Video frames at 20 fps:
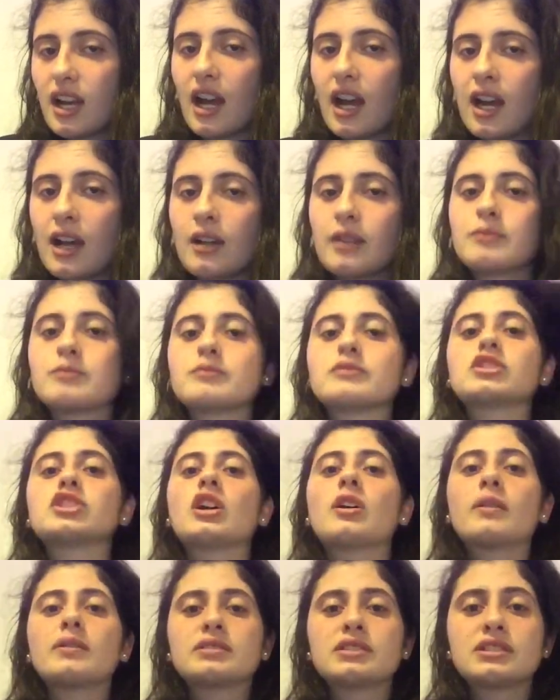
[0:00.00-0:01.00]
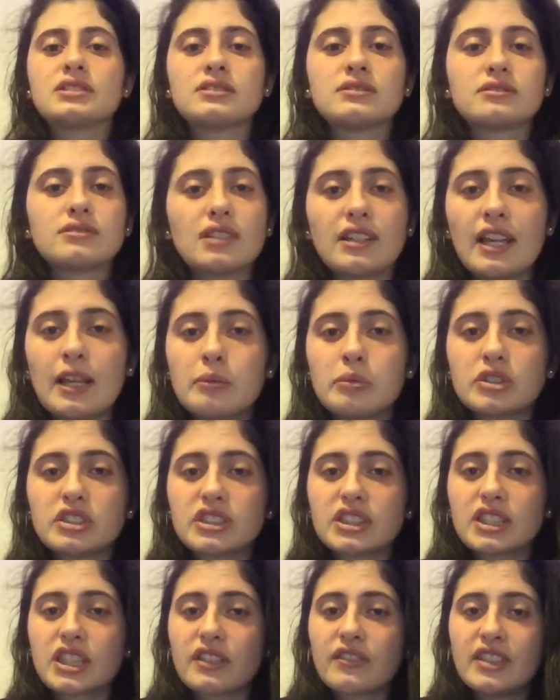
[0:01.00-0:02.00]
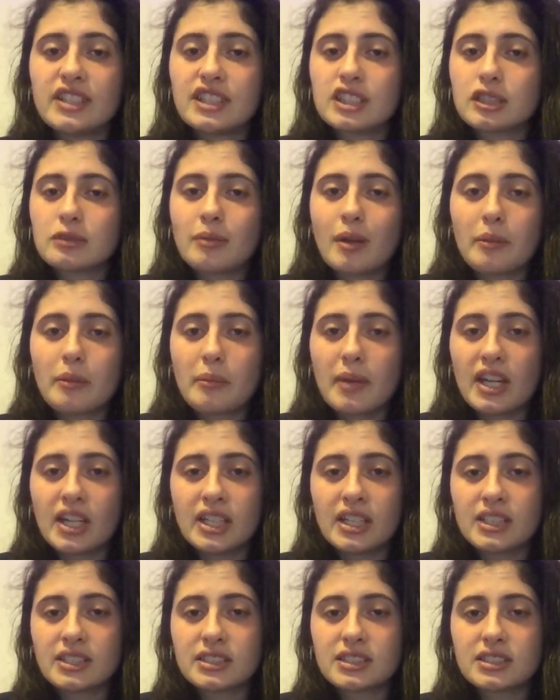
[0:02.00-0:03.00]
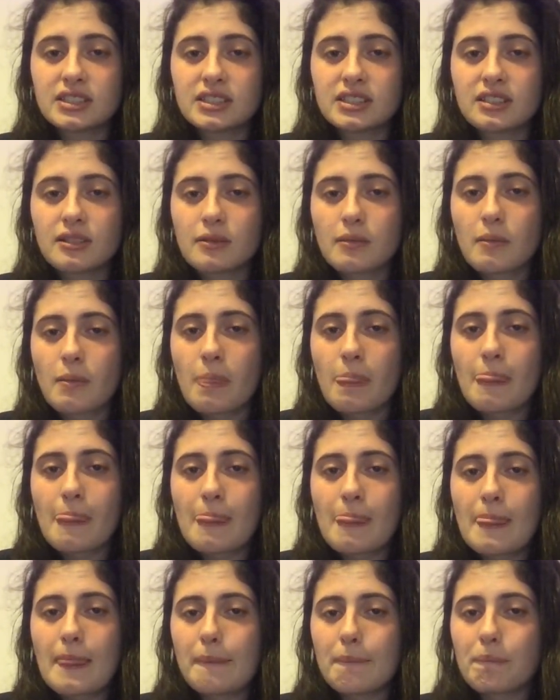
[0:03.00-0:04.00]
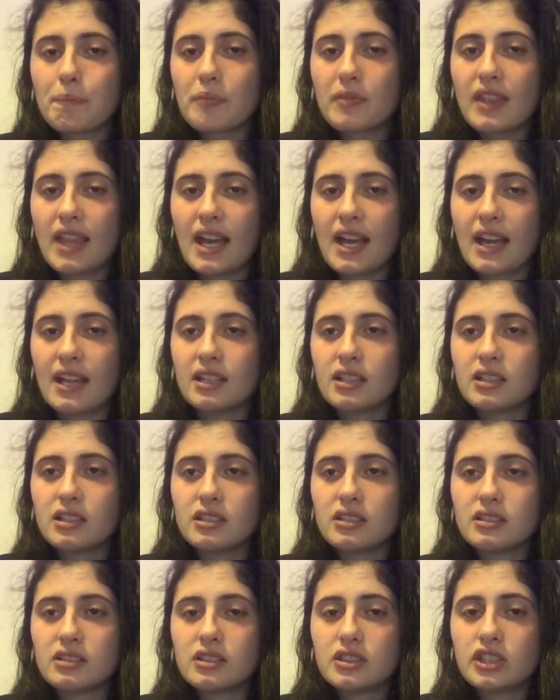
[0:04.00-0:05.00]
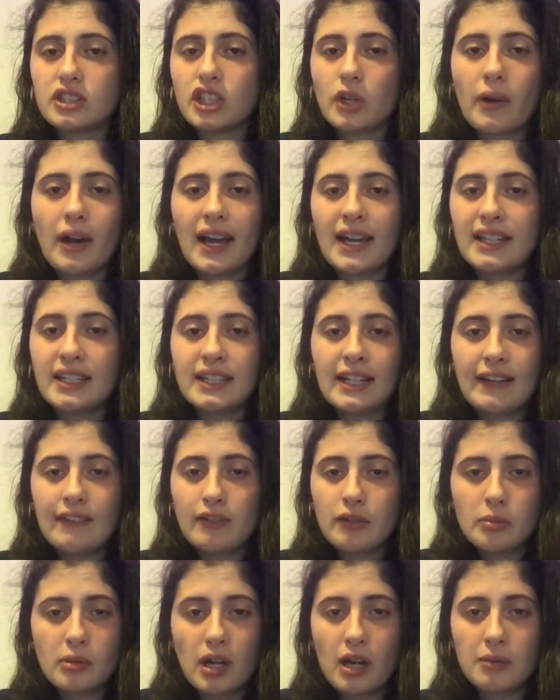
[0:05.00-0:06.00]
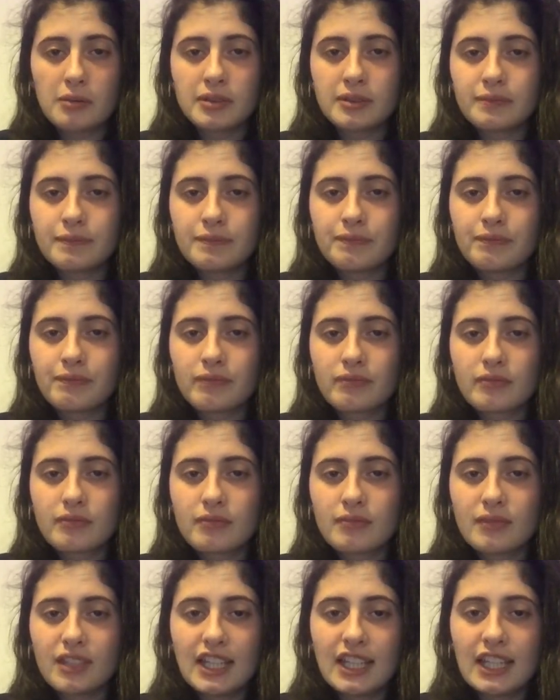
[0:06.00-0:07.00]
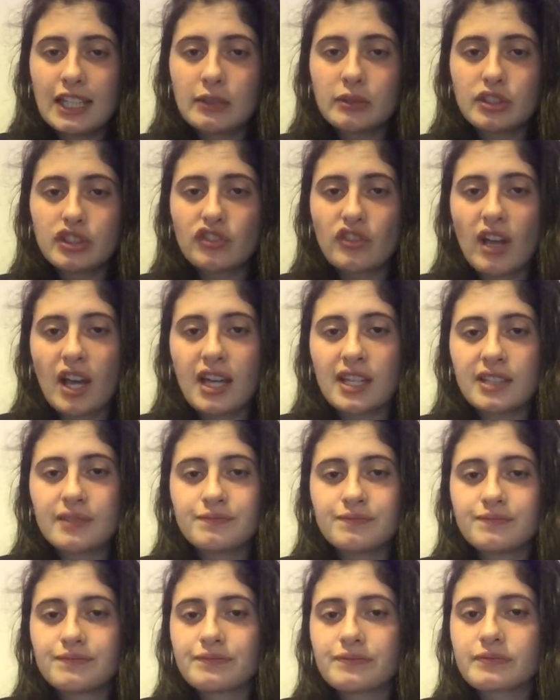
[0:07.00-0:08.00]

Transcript: So I was able to convince my parents that, I didn't have a problem. Eating was fine.